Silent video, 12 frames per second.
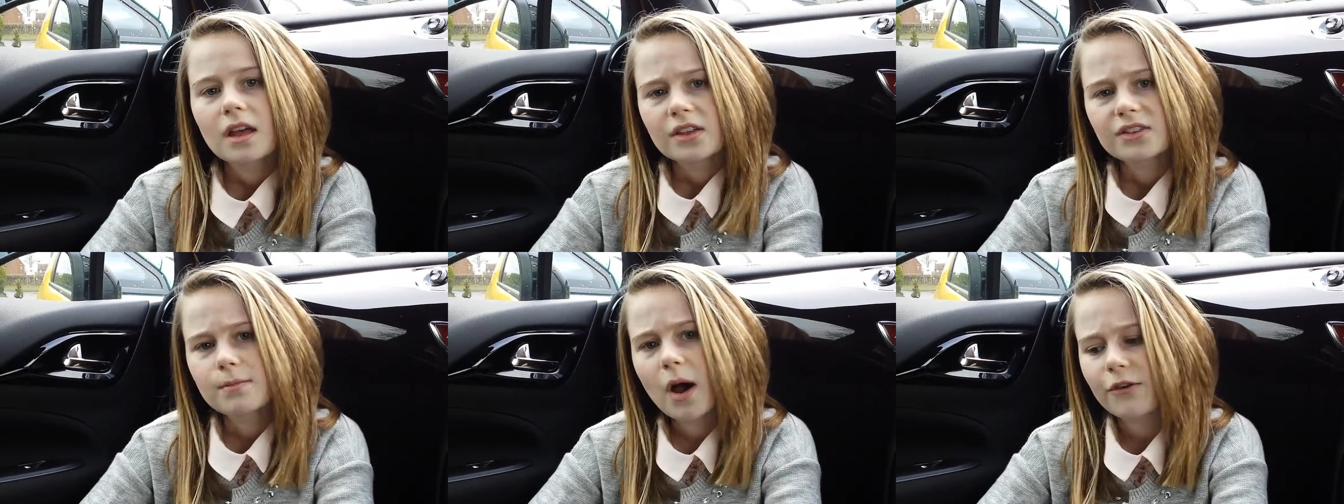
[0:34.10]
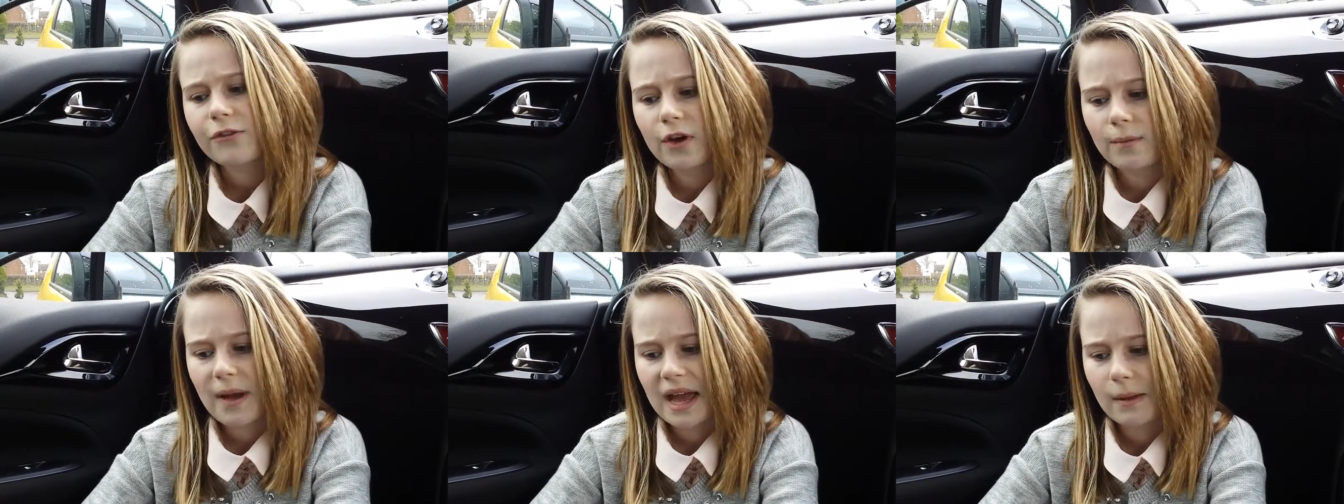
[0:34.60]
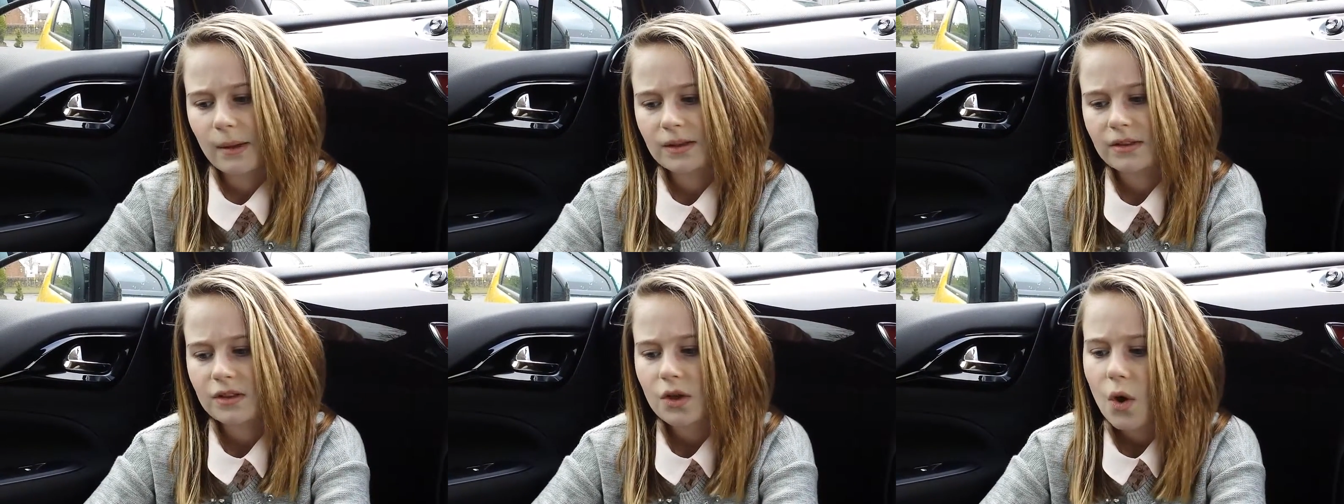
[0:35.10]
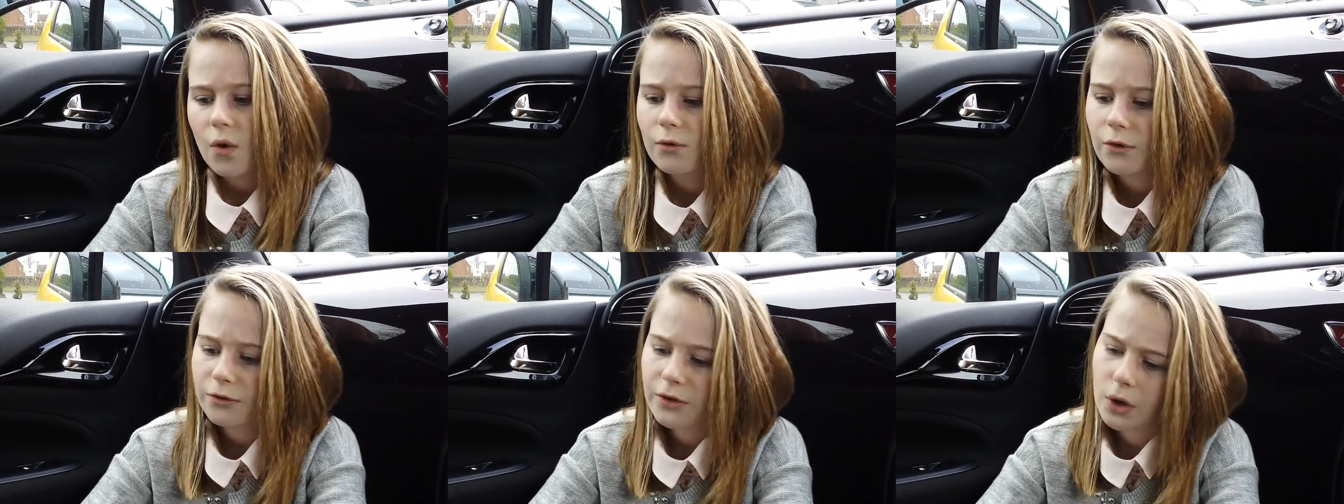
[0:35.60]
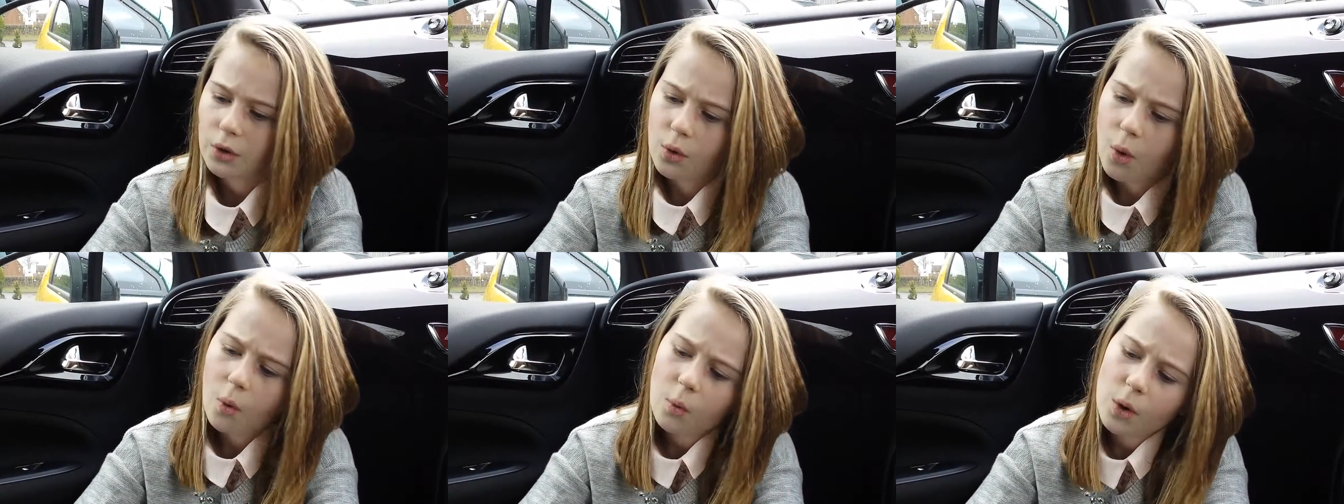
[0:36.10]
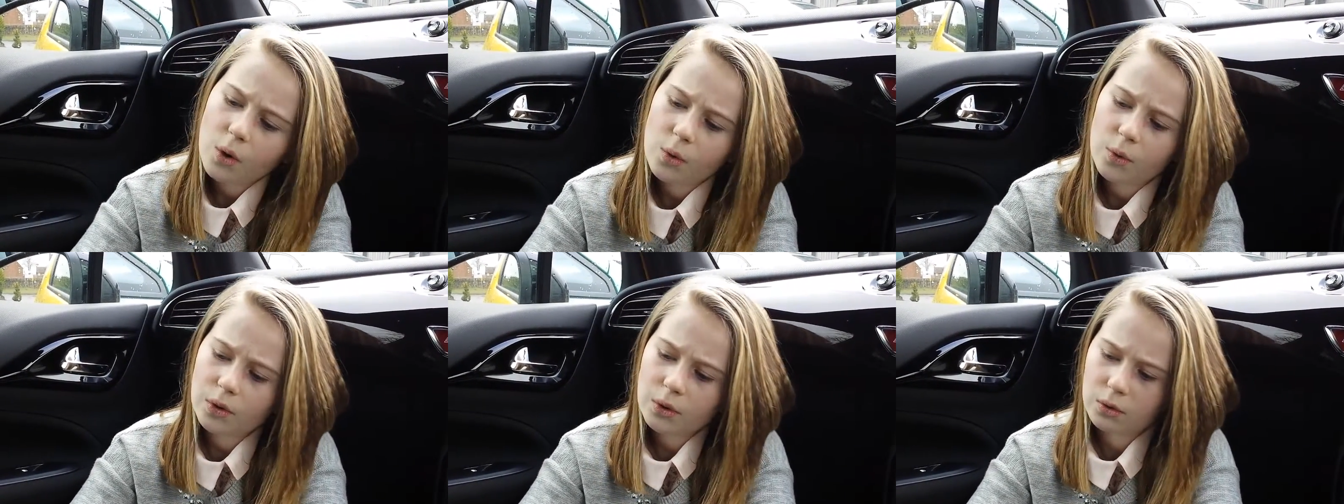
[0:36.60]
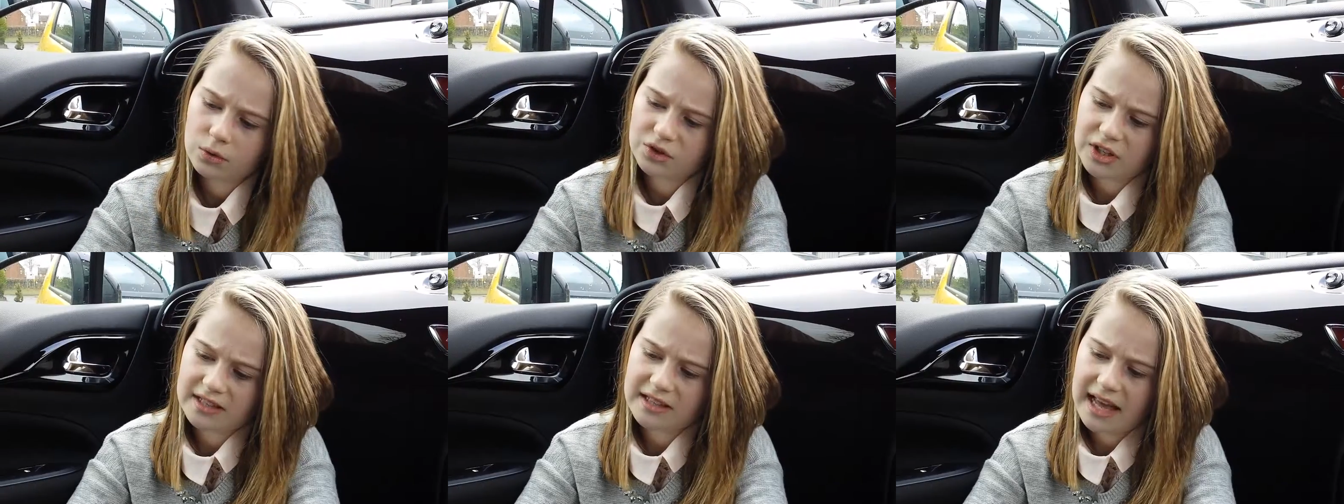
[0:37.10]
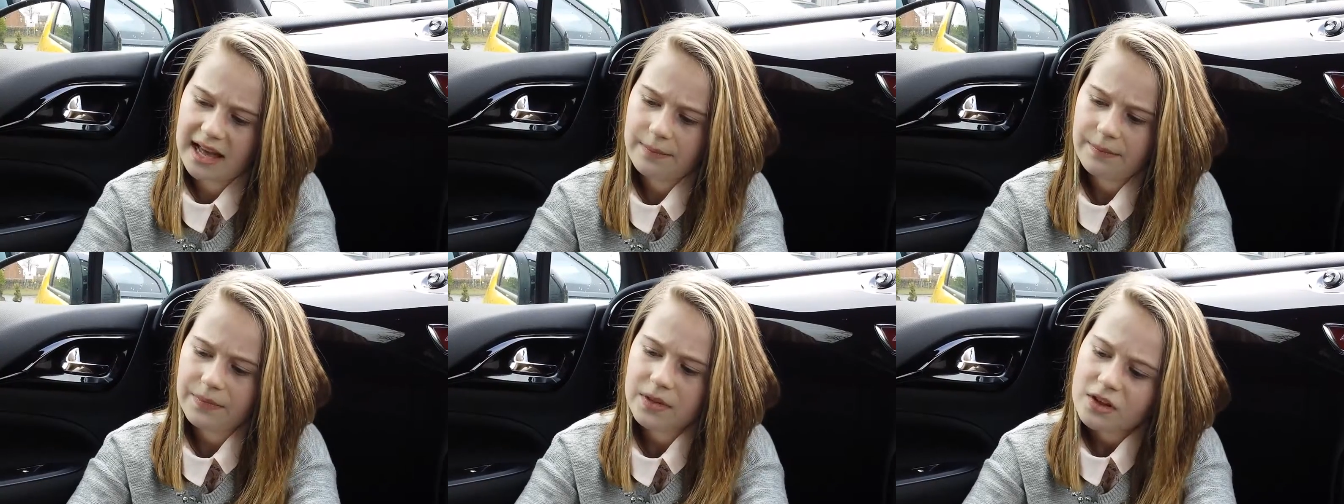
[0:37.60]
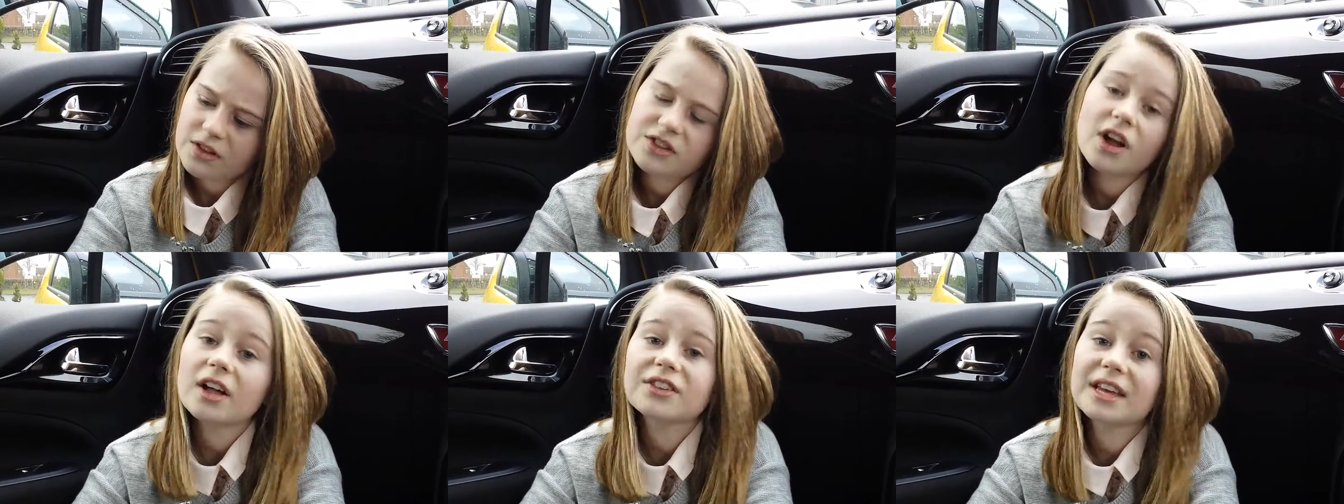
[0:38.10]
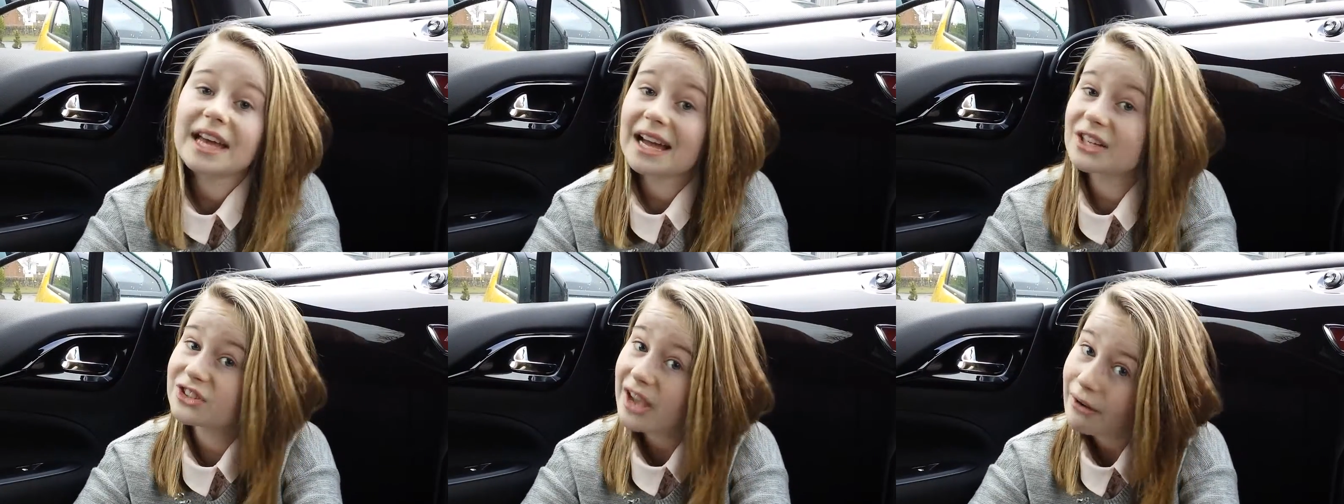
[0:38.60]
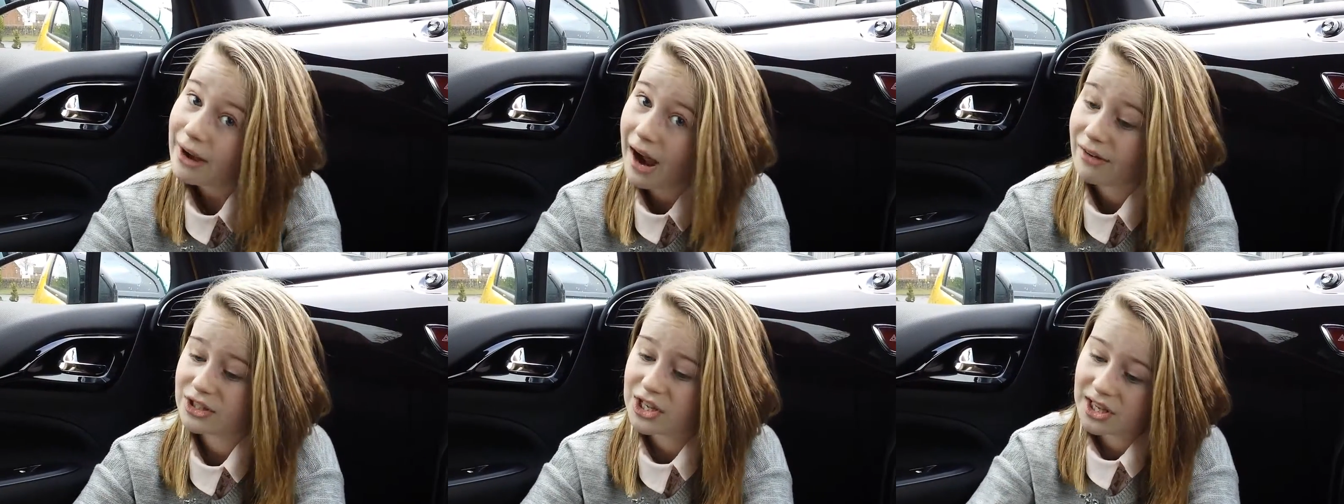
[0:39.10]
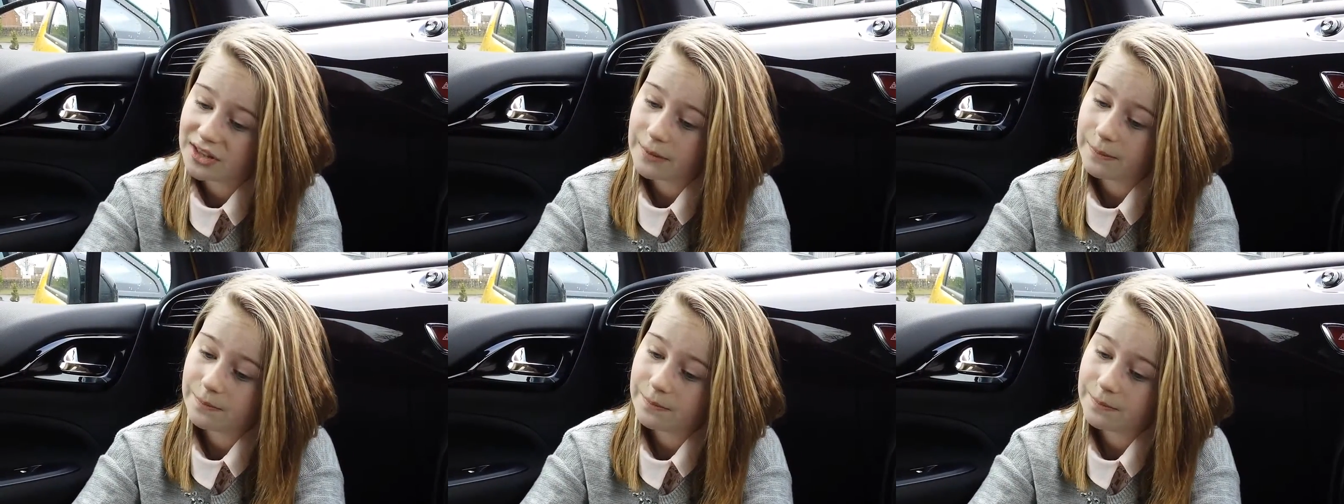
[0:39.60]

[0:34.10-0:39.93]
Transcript: Smartphone payments for fuel will launch this year, starting at Shell garages.